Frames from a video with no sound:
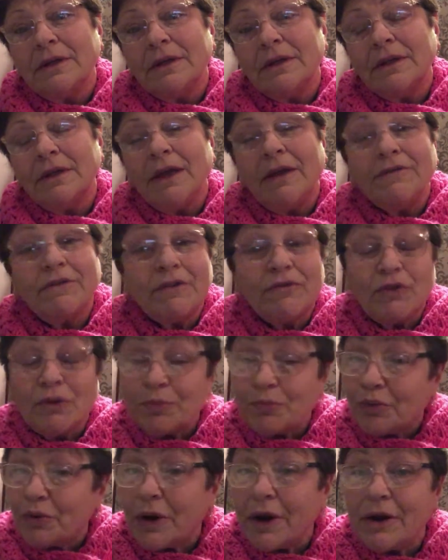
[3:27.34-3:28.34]
The gift of your
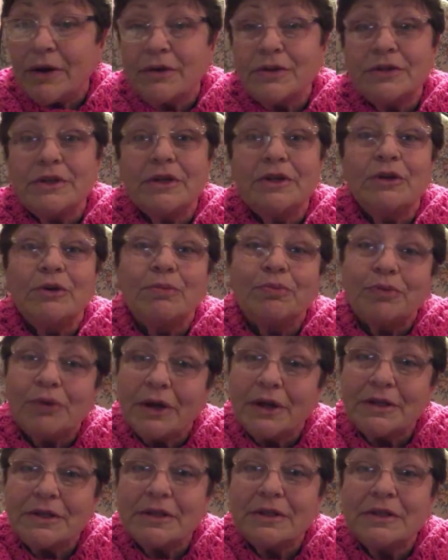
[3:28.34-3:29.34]
prayers and your
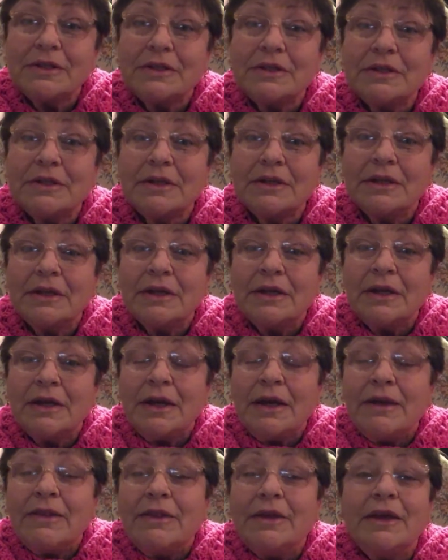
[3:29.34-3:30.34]
presence,
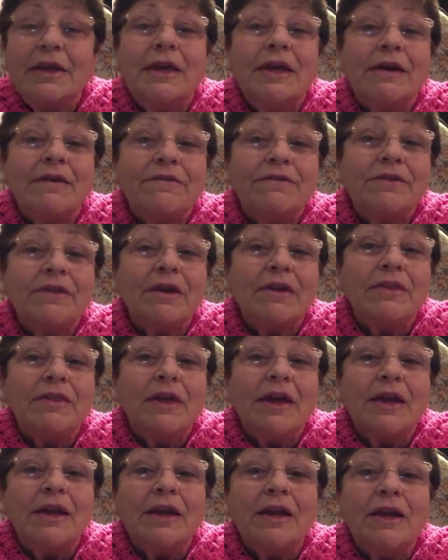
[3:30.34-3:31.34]
the gift
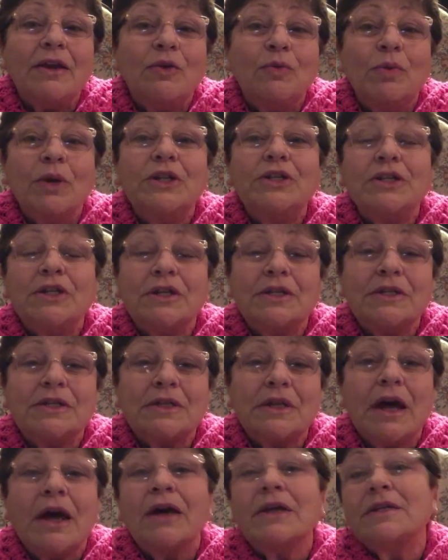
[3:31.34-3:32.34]
that
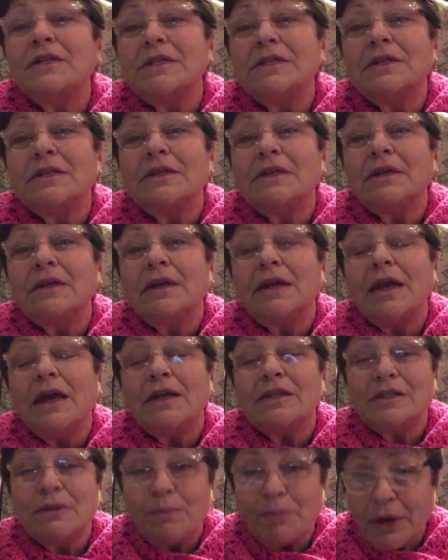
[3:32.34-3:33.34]
enriches us
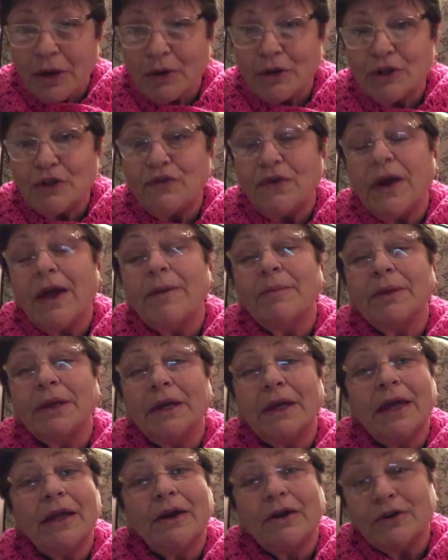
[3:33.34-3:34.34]
as a parish
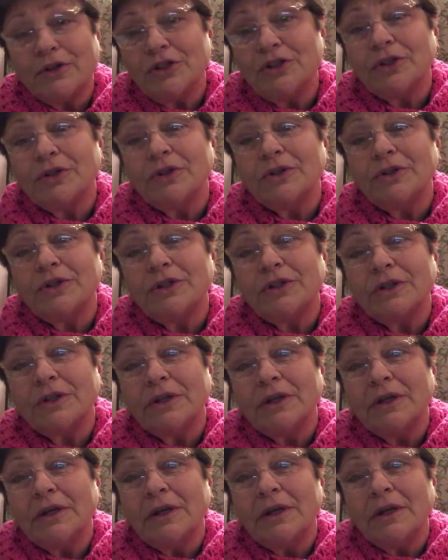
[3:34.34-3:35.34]
family and our church.
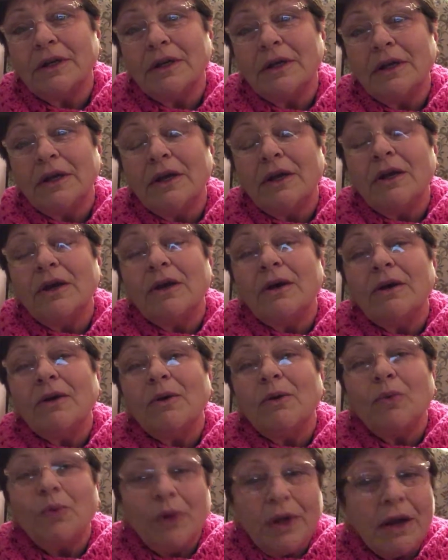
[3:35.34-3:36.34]

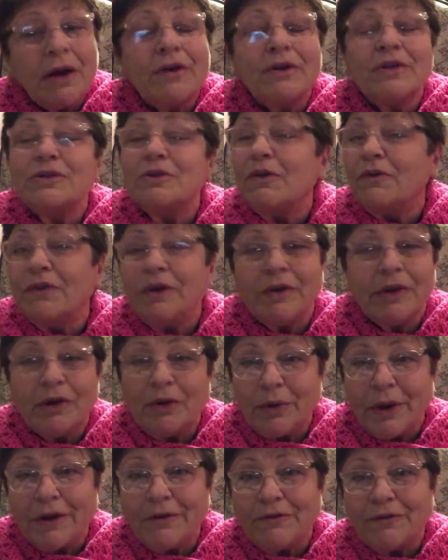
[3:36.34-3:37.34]
We are so very
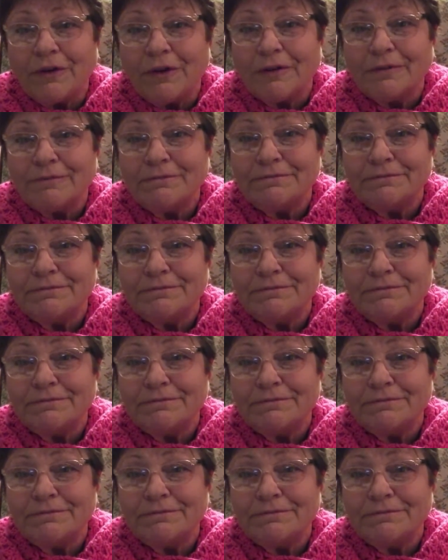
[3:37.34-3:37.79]
grateful.